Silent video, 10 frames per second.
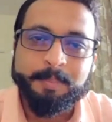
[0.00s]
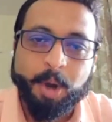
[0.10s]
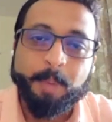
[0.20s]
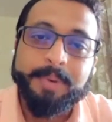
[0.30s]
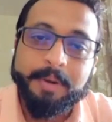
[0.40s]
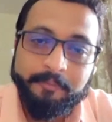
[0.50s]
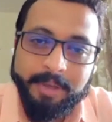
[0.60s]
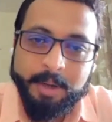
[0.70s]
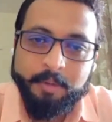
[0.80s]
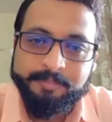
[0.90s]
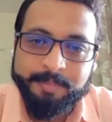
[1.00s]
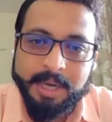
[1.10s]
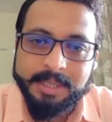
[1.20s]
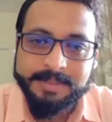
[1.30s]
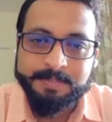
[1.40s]
proper wear of
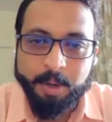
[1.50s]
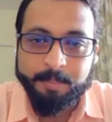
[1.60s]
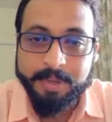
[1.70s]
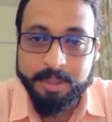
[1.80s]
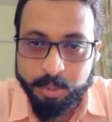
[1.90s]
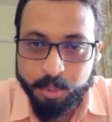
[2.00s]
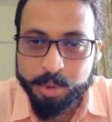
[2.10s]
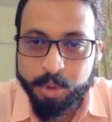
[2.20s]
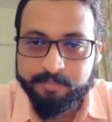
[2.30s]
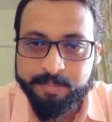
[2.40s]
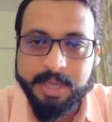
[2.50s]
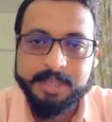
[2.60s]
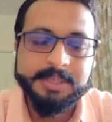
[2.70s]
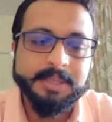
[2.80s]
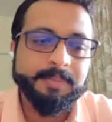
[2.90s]
mask, proper use of
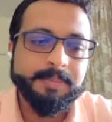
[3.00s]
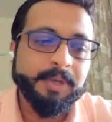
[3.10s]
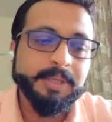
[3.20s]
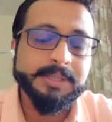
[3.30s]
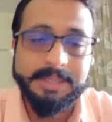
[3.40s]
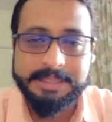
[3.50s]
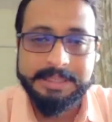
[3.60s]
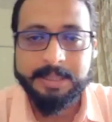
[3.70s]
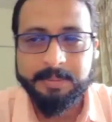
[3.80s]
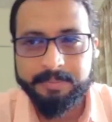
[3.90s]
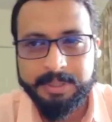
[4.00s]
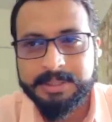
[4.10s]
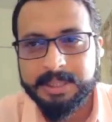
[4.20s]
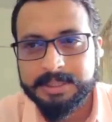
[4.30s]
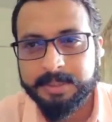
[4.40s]
mask, because these
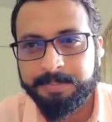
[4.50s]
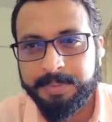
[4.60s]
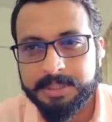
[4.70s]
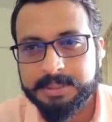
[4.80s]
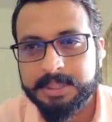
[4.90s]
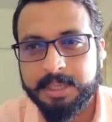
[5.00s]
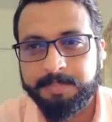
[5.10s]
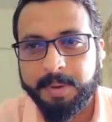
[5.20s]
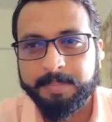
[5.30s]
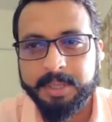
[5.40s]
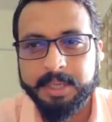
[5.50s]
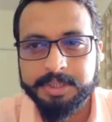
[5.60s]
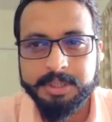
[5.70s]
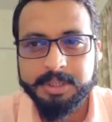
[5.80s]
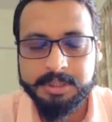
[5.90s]
are some basic public
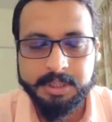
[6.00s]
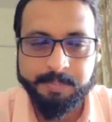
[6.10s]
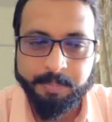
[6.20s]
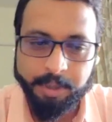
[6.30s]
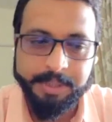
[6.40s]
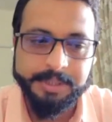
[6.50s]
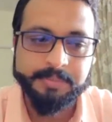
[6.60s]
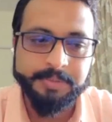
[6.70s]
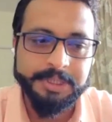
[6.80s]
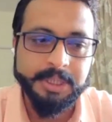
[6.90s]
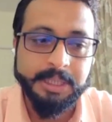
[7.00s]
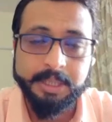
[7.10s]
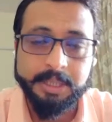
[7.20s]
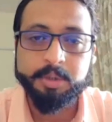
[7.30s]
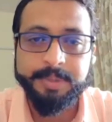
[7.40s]
education points which
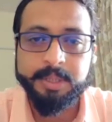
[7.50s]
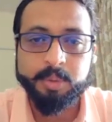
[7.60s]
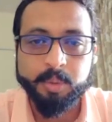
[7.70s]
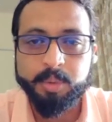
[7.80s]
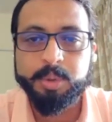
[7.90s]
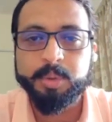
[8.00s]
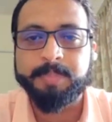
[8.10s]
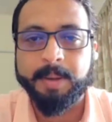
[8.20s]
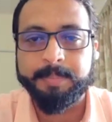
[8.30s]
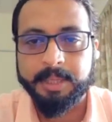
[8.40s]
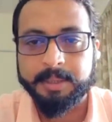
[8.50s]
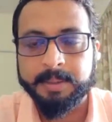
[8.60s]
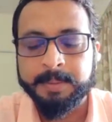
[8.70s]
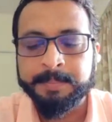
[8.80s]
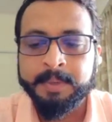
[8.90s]
needed to be told to public.
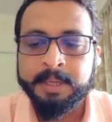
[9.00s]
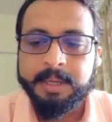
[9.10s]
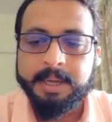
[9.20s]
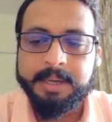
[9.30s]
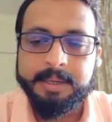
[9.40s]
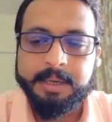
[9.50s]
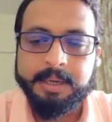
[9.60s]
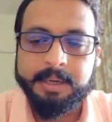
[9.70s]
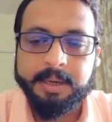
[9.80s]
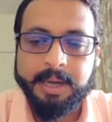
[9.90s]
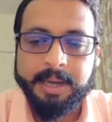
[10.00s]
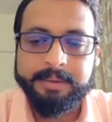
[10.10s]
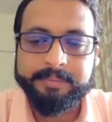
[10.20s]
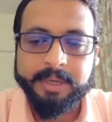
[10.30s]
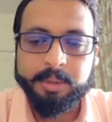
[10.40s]
And
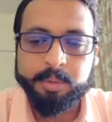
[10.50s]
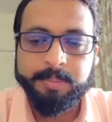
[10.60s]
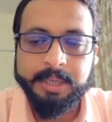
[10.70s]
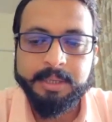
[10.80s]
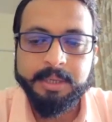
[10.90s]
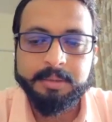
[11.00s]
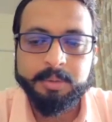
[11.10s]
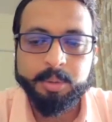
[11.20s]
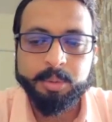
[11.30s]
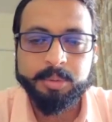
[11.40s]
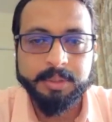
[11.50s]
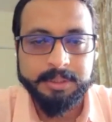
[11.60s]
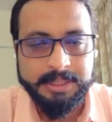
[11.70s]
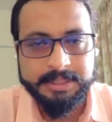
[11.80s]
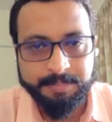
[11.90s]
I tried to make it through
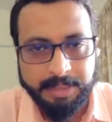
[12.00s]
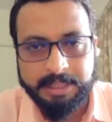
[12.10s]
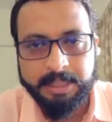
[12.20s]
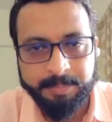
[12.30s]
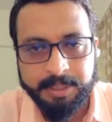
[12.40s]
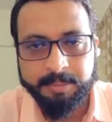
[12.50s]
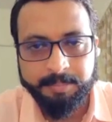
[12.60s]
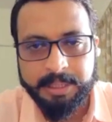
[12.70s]
these multiple